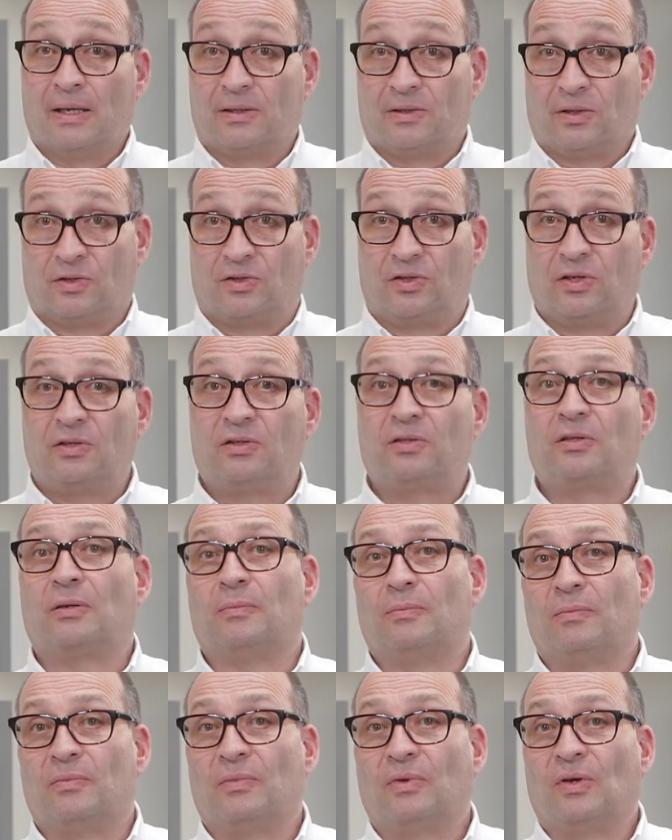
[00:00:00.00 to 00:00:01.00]
The
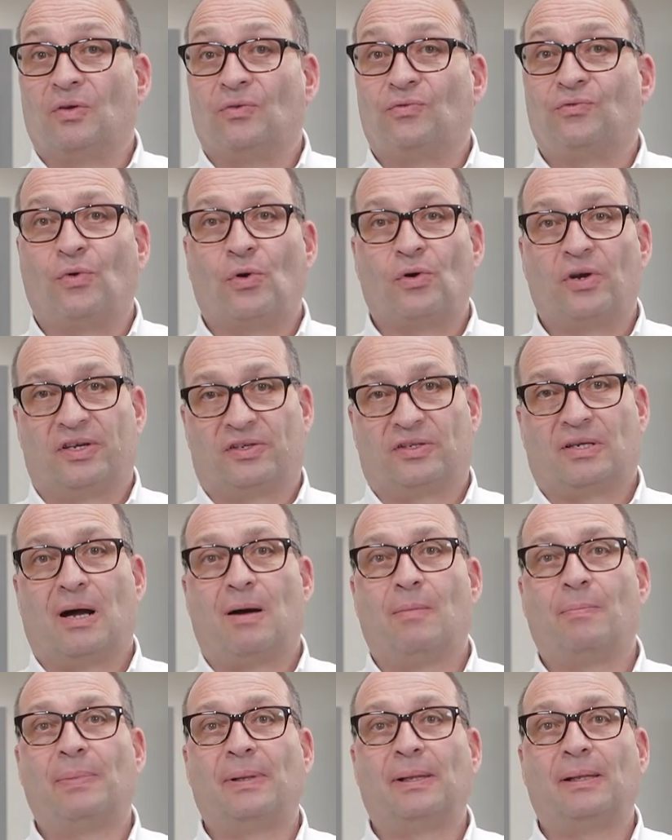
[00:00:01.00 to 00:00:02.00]
system, for
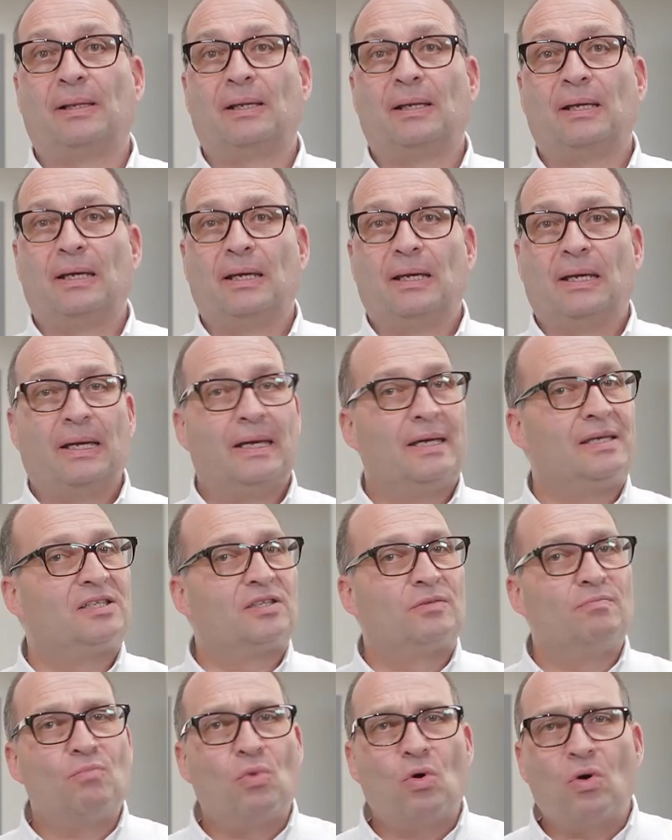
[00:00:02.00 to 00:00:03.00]
example,
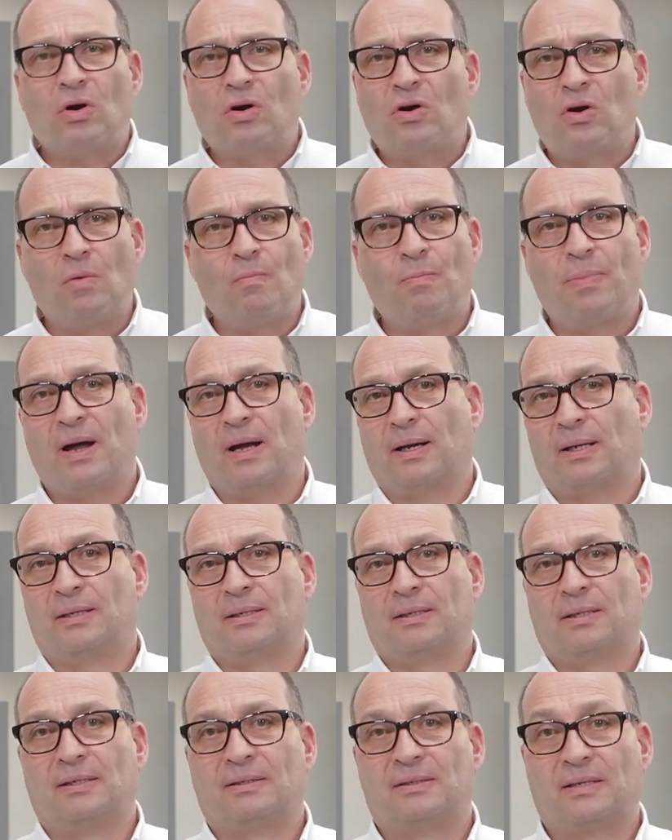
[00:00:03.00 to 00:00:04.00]
is more
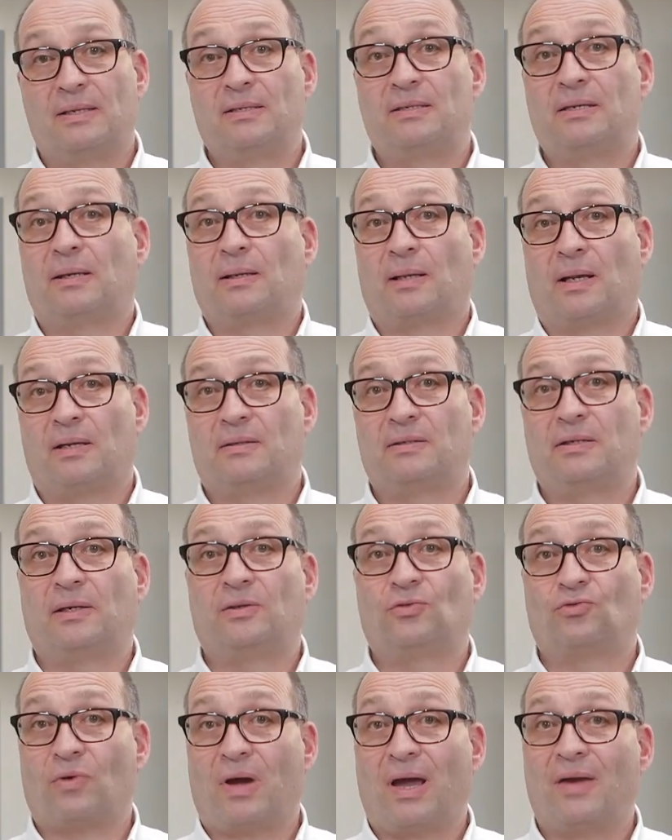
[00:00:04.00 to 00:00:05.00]
compact than the
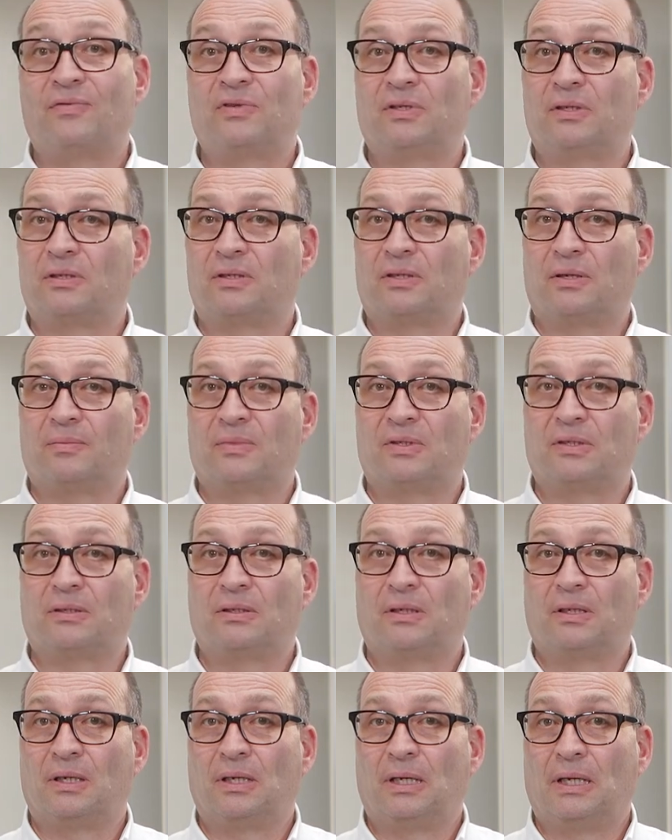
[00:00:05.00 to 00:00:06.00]
classic drive systems.
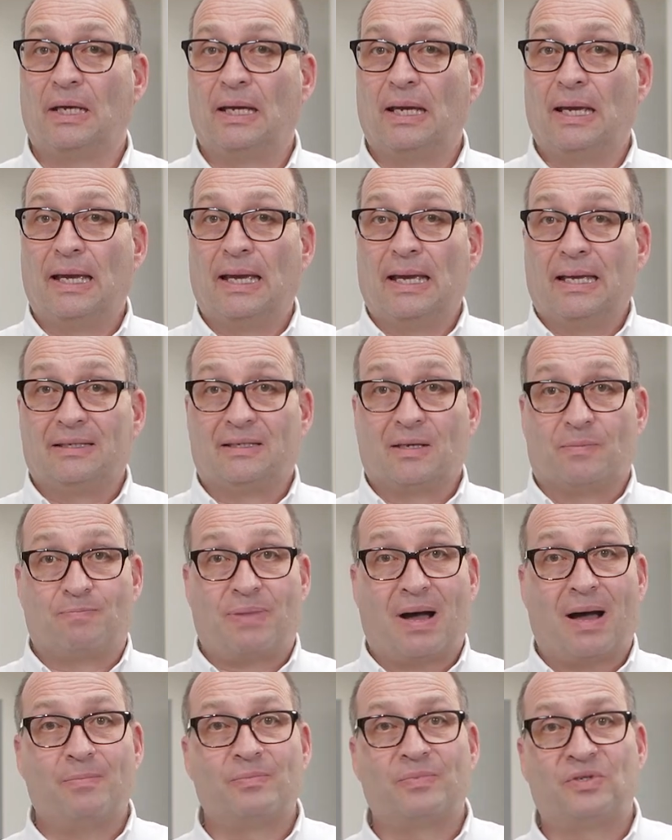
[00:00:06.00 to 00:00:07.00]
The
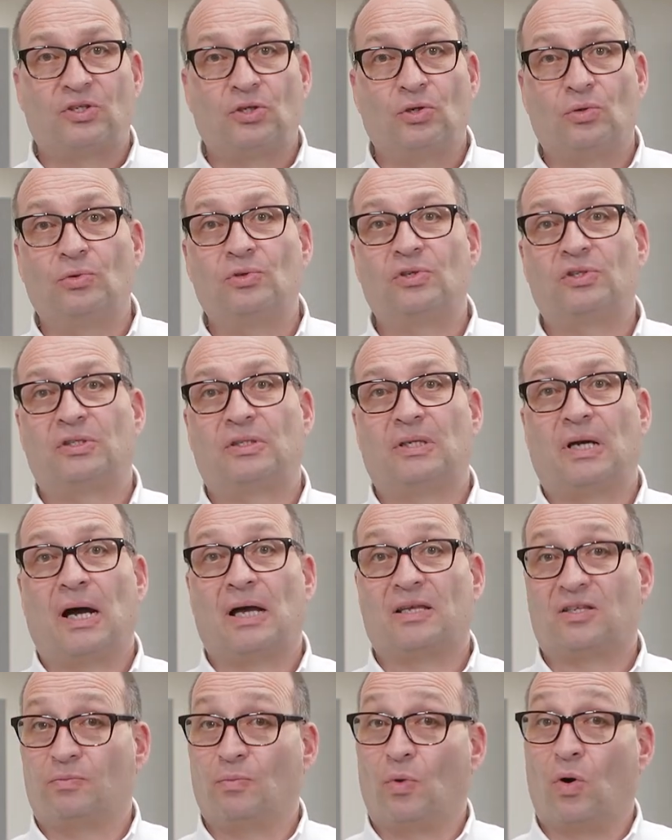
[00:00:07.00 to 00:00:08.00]
pumps used
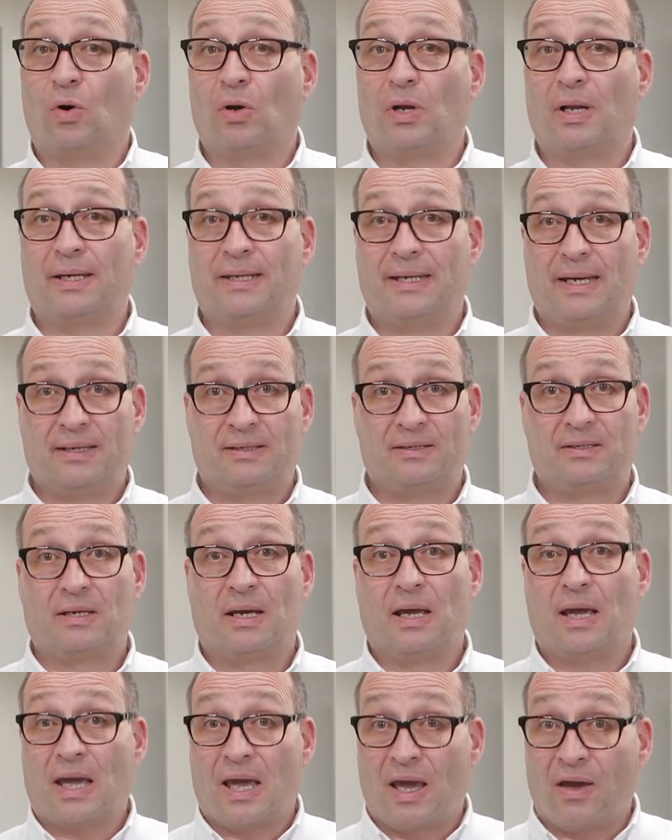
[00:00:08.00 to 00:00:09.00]
are smaller yet
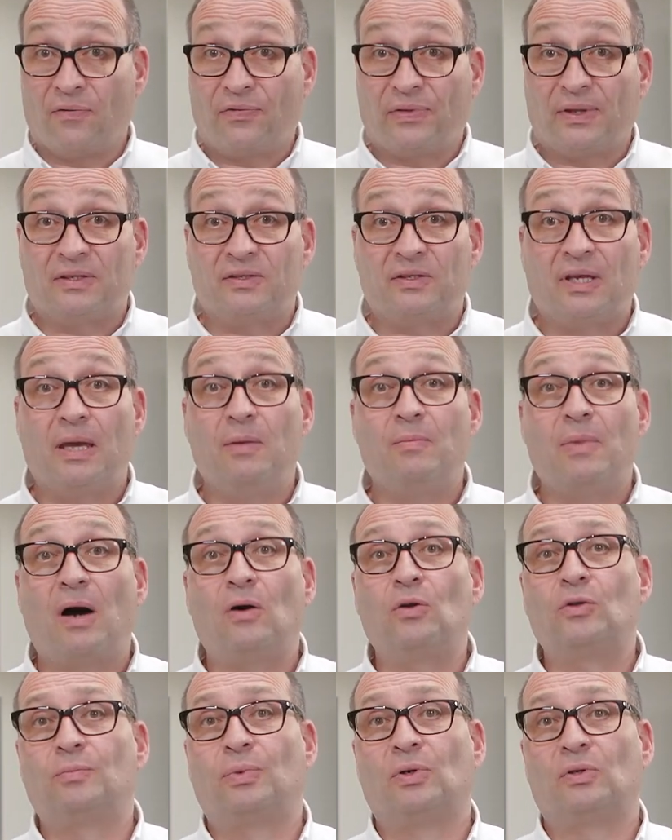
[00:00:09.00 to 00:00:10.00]
have the same
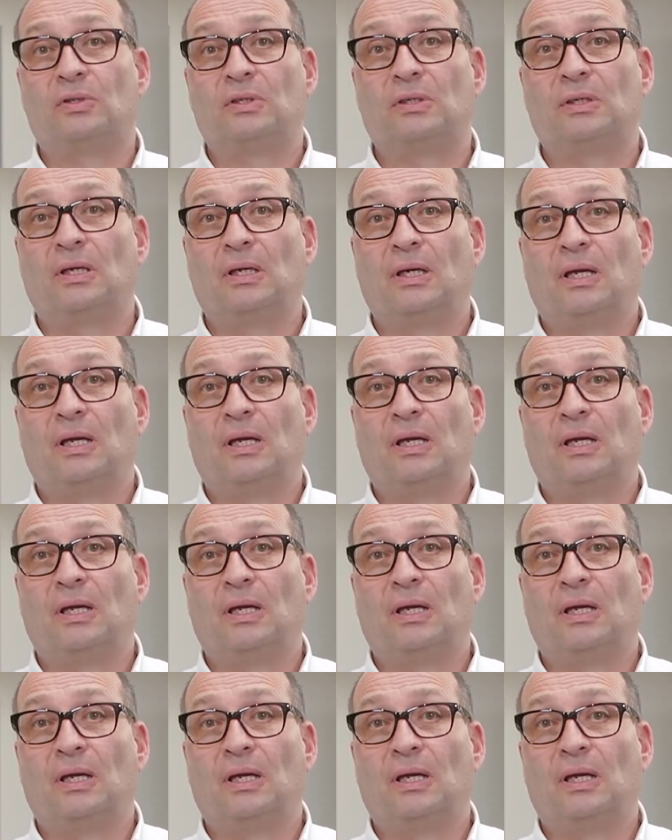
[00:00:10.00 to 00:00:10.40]
output.